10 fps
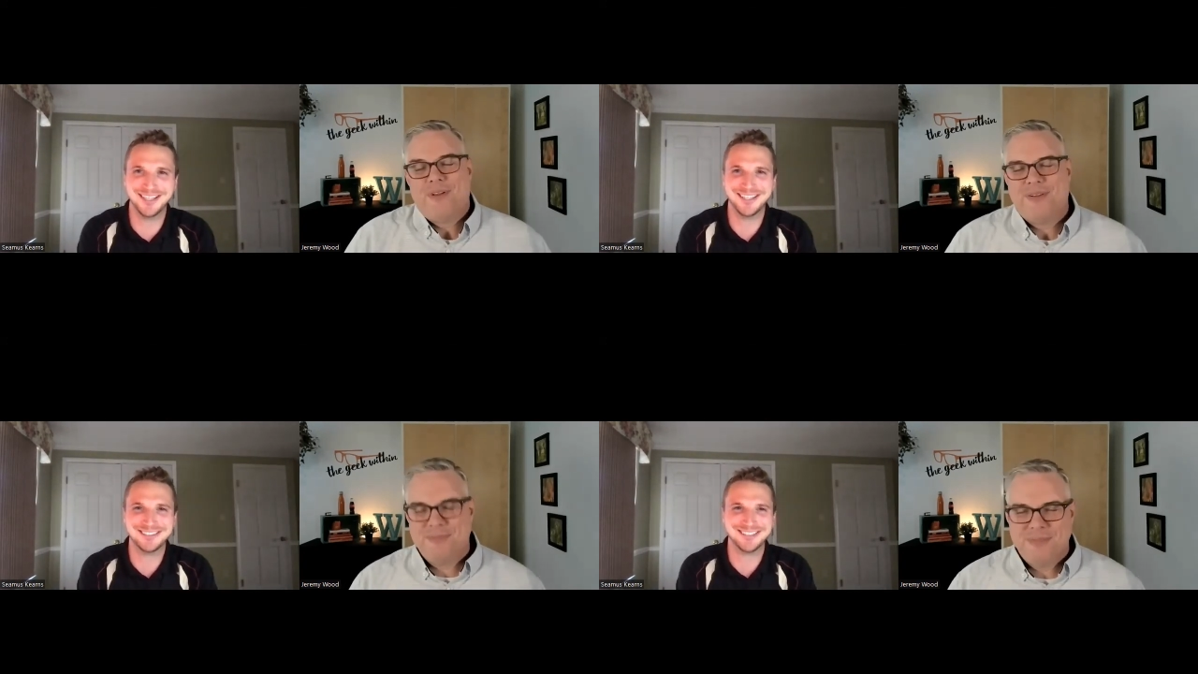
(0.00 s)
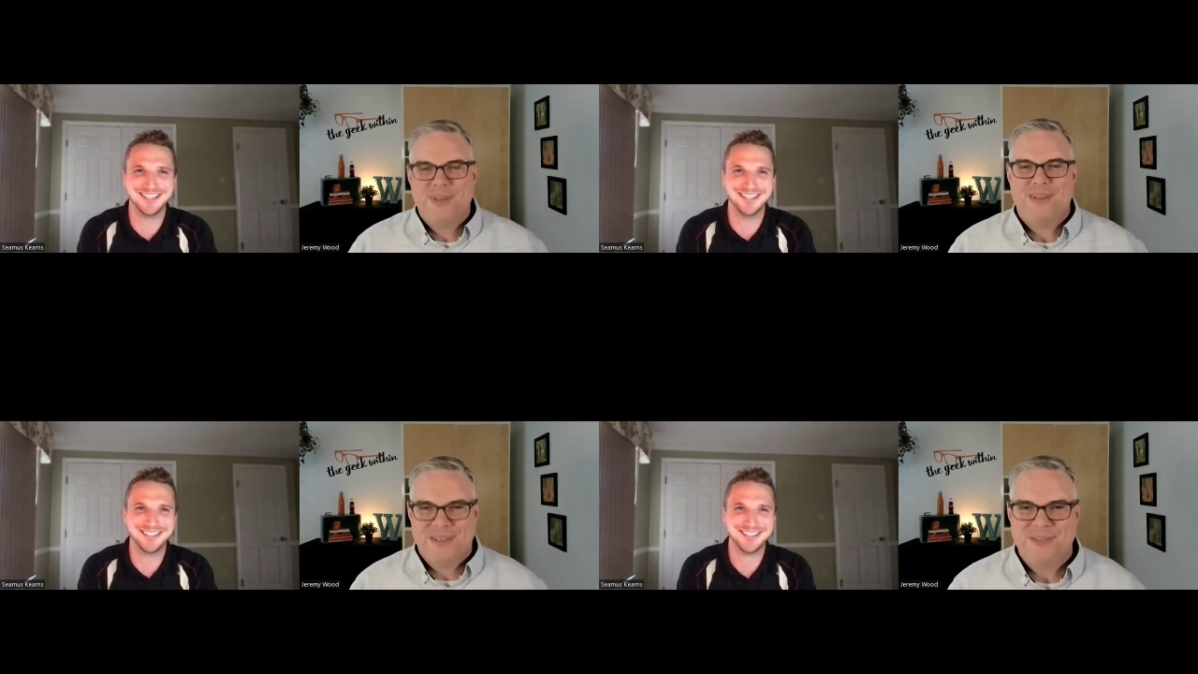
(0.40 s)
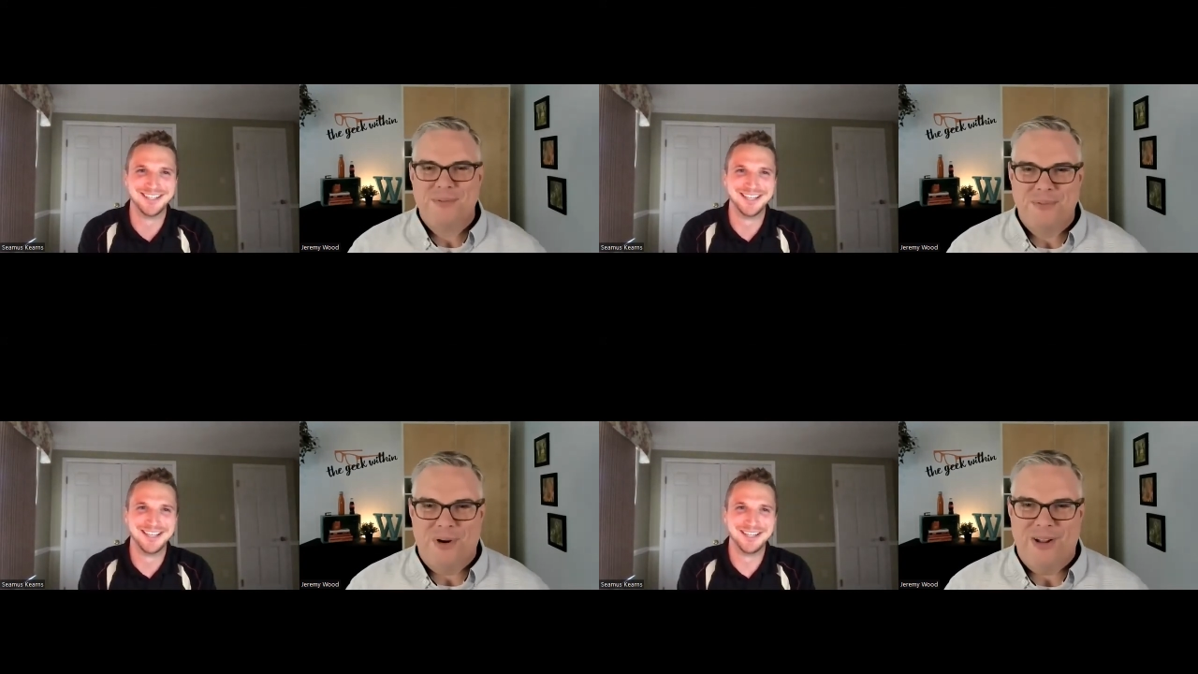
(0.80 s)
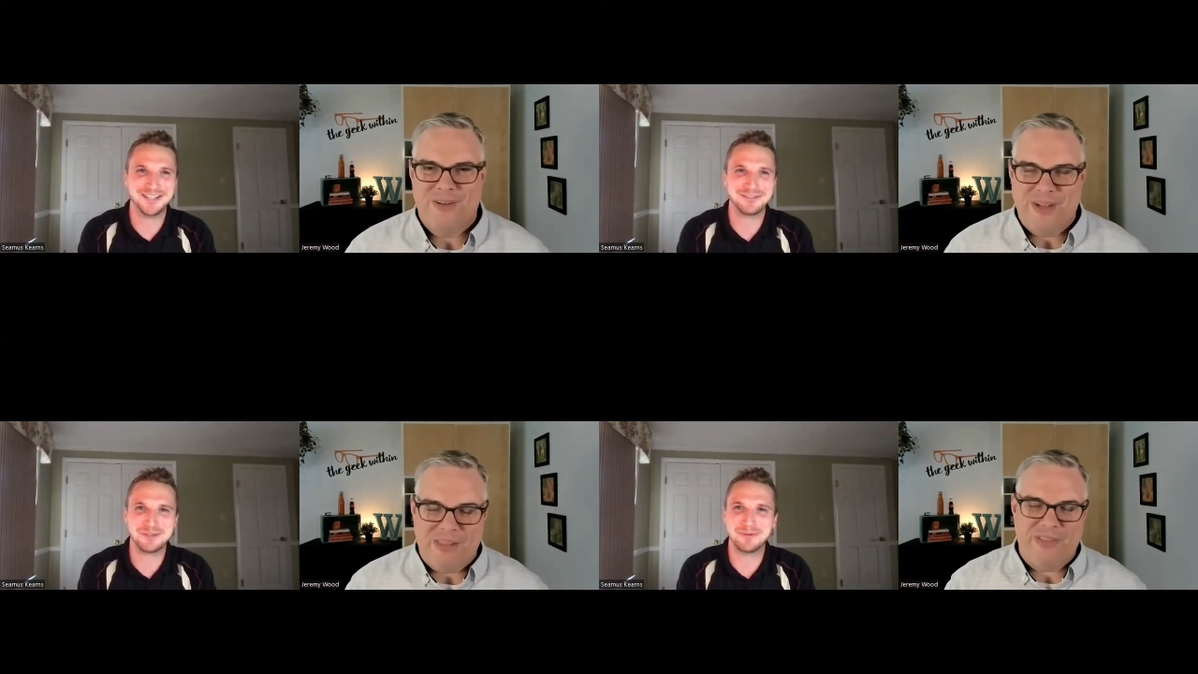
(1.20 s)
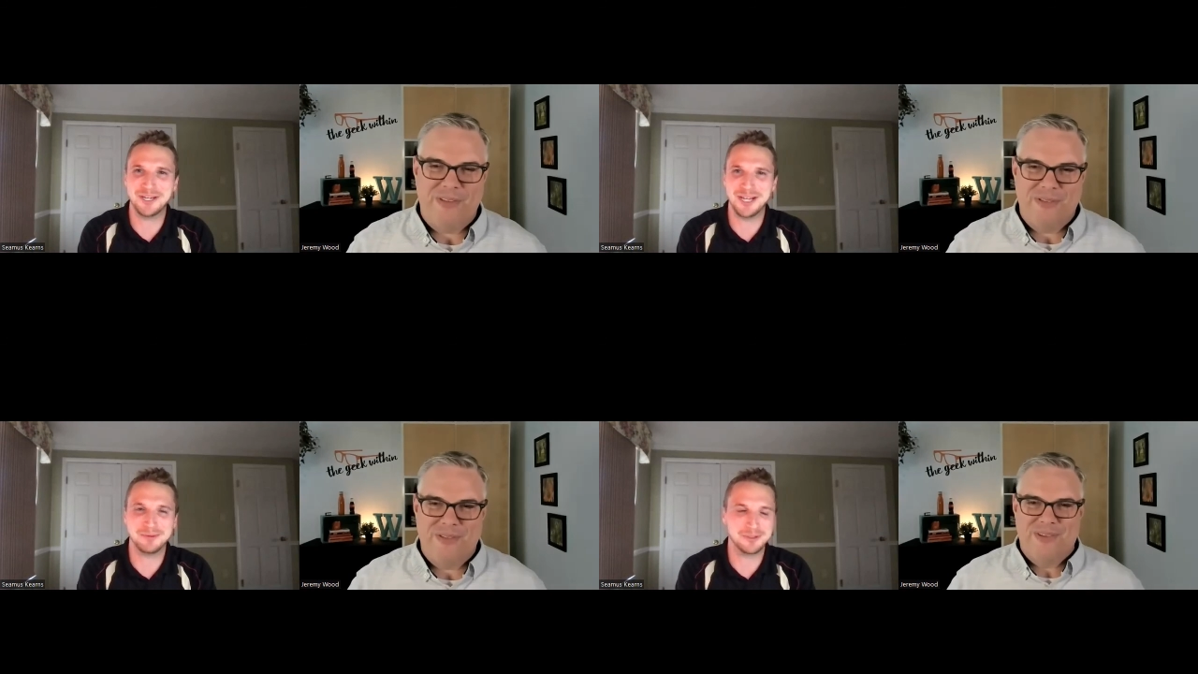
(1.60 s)
Speaker 1: it's a uh, right
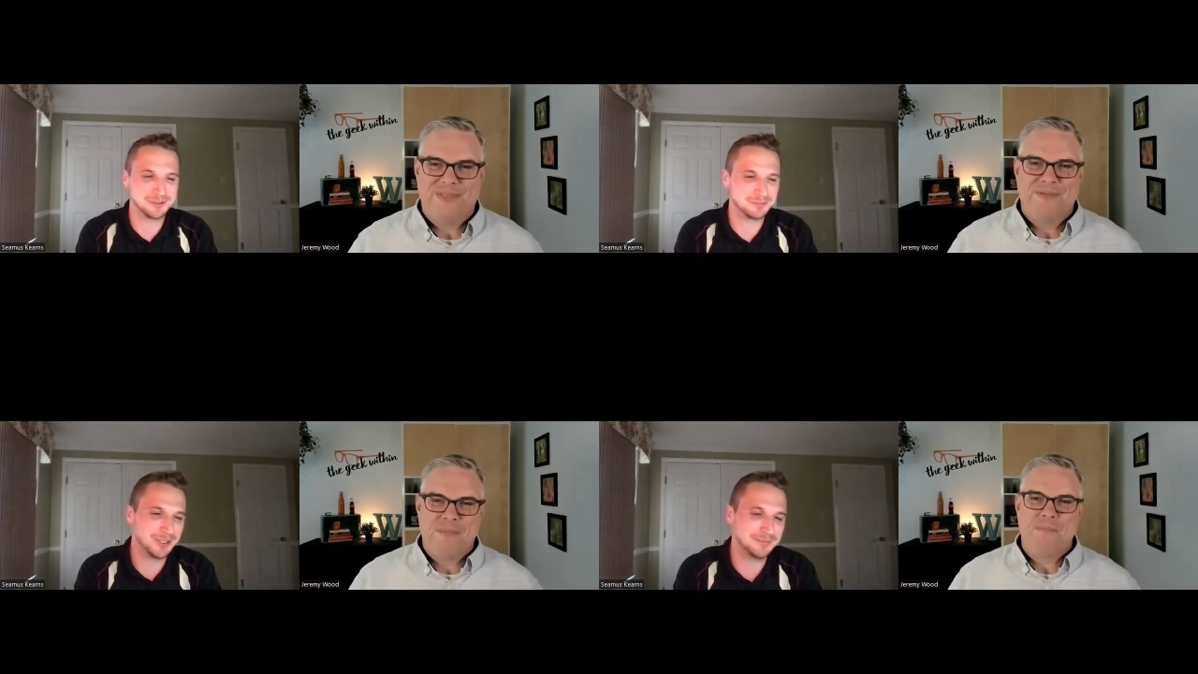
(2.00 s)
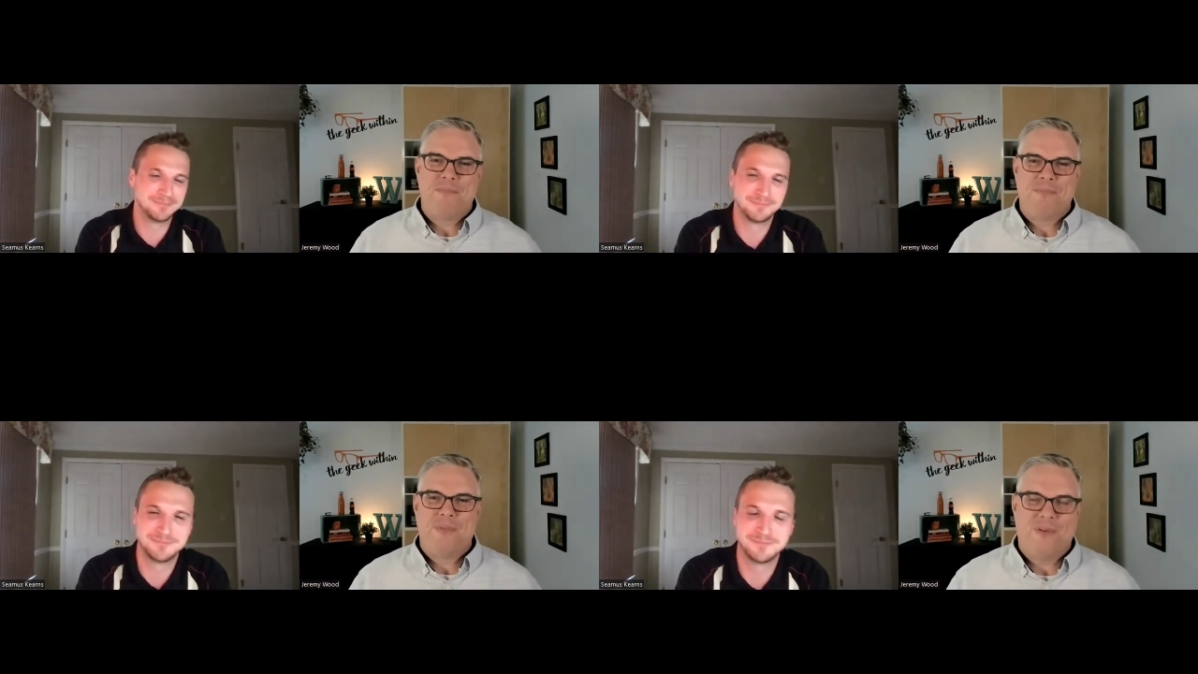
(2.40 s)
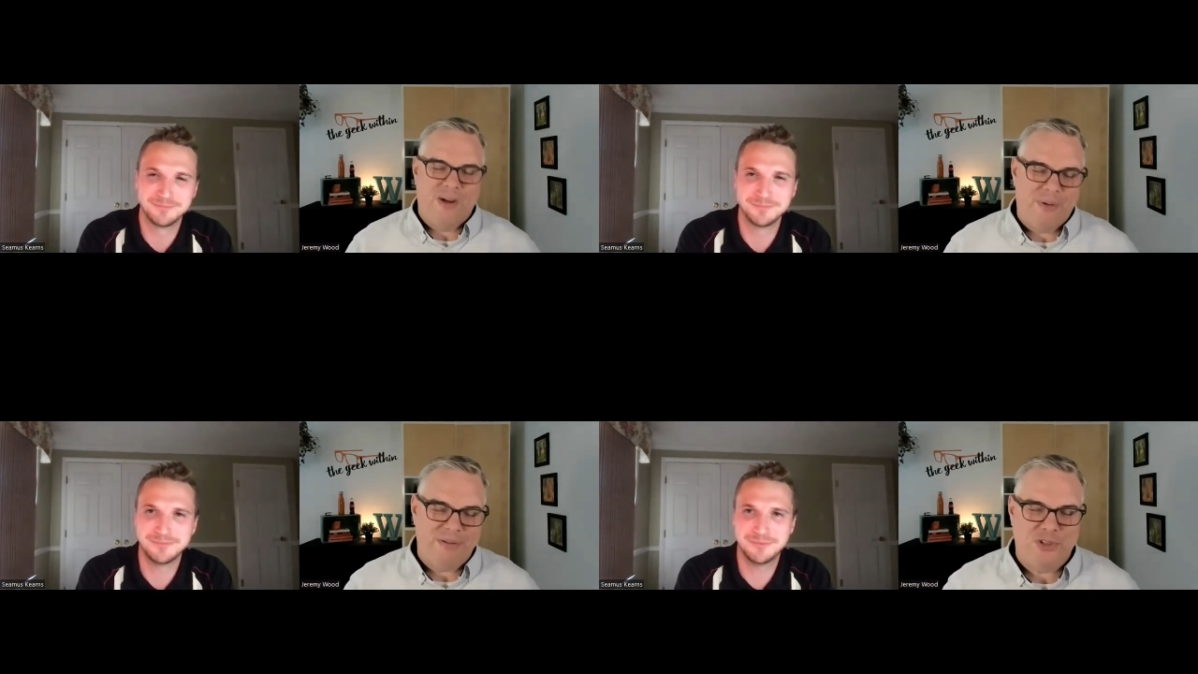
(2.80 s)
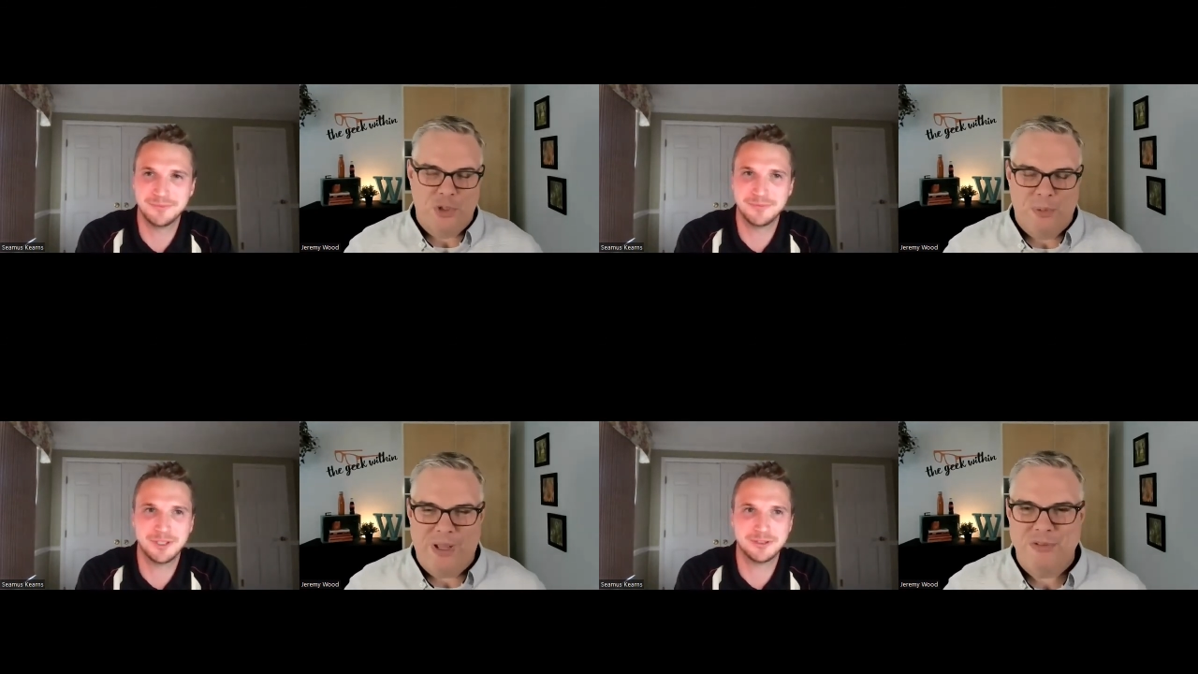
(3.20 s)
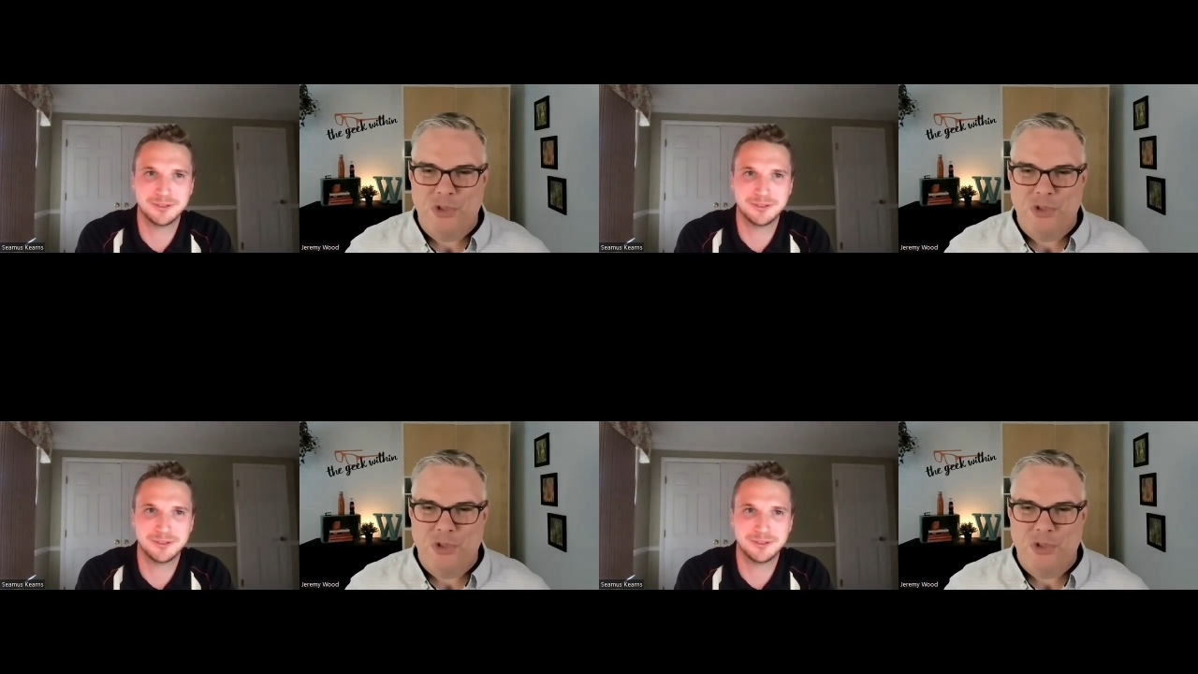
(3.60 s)
neighbors, but yeah, we have Zoom we